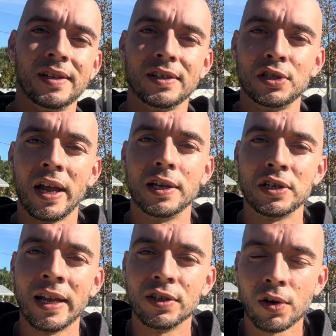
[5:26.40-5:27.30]
change
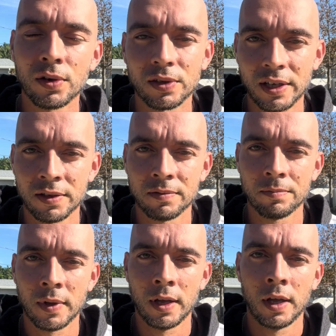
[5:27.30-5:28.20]
internally."
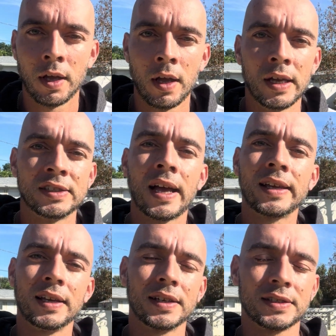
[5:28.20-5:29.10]

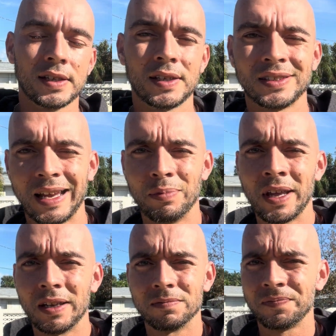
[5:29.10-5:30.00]
Psychics, same
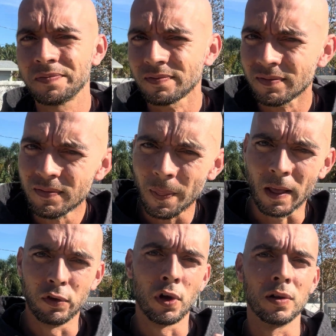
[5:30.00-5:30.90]
thing.
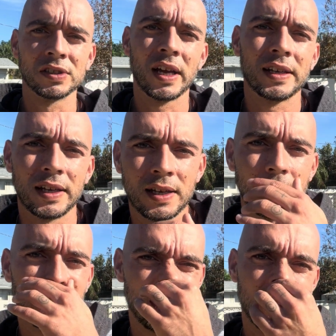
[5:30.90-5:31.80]
If you call a psychic
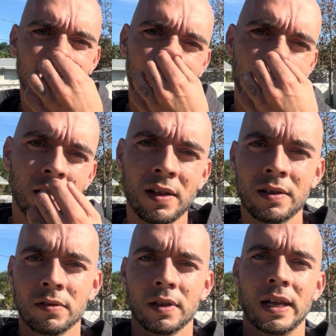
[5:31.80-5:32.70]

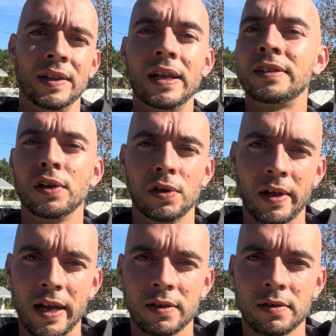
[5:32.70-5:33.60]
and they tell you
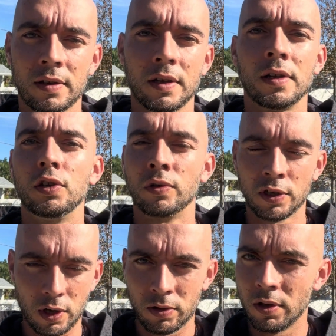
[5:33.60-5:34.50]
that, you
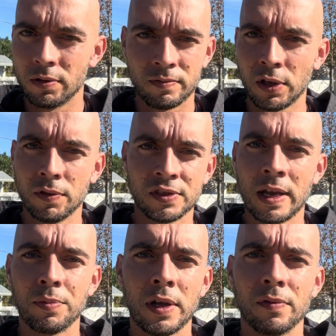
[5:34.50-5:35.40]
can tell you the
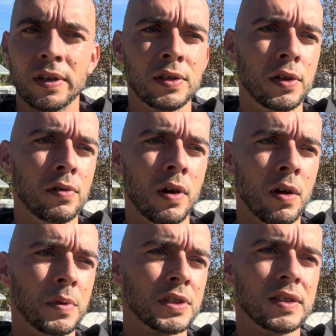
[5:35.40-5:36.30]
same thing, or they tell you
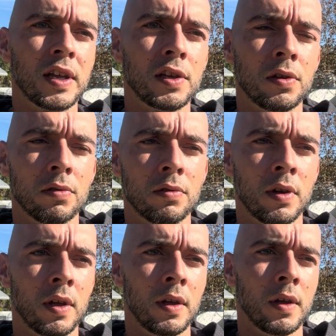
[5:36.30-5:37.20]
it's going to take you
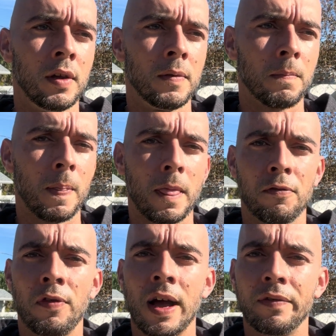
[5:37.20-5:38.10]

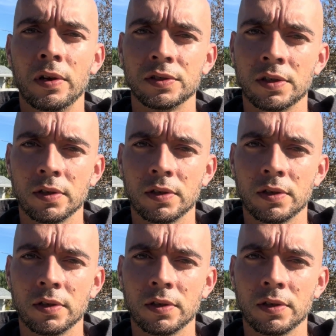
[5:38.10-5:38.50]
5 years